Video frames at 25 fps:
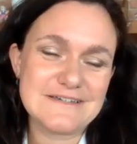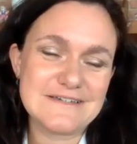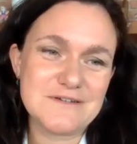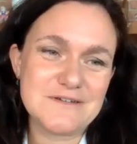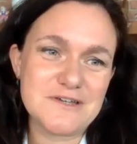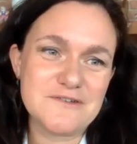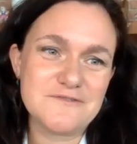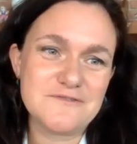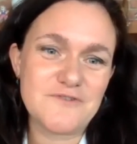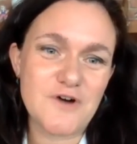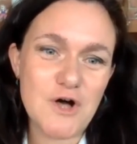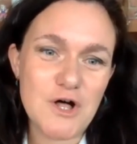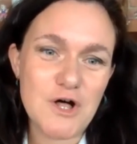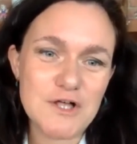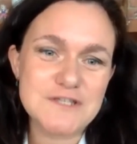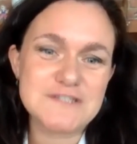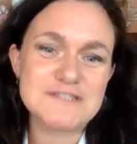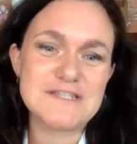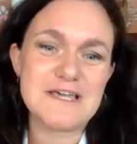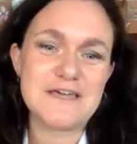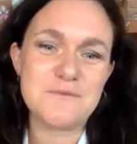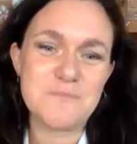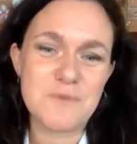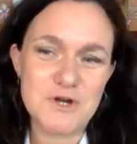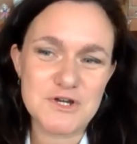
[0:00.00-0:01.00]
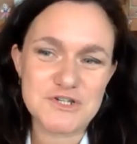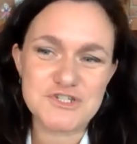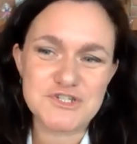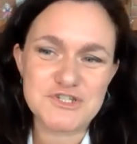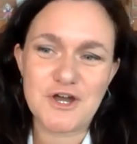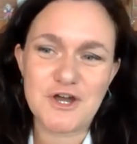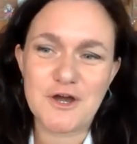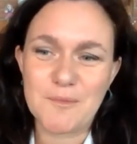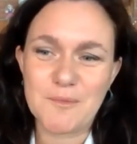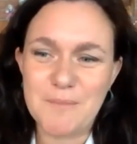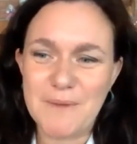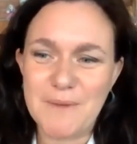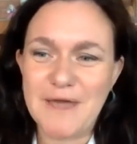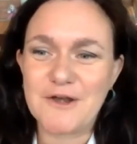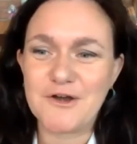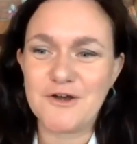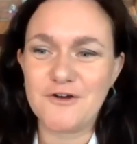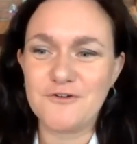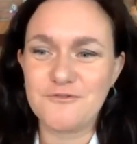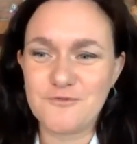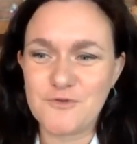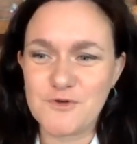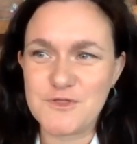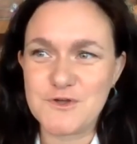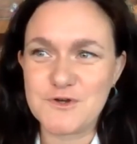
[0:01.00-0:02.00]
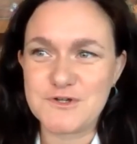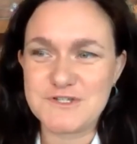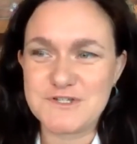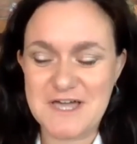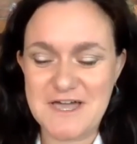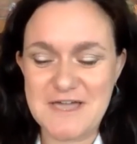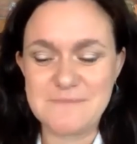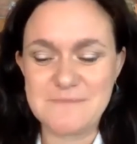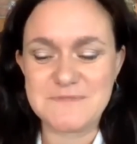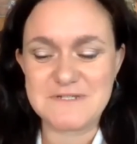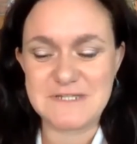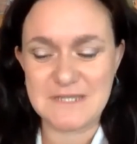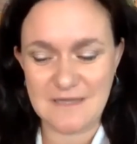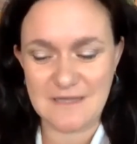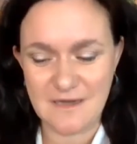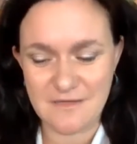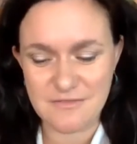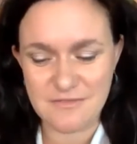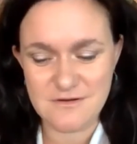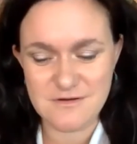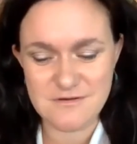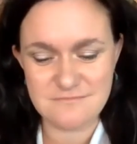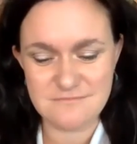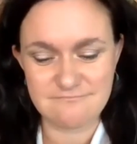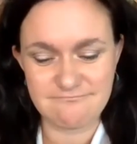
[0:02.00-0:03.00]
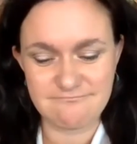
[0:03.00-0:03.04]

Vols and Marcia are better for their time together.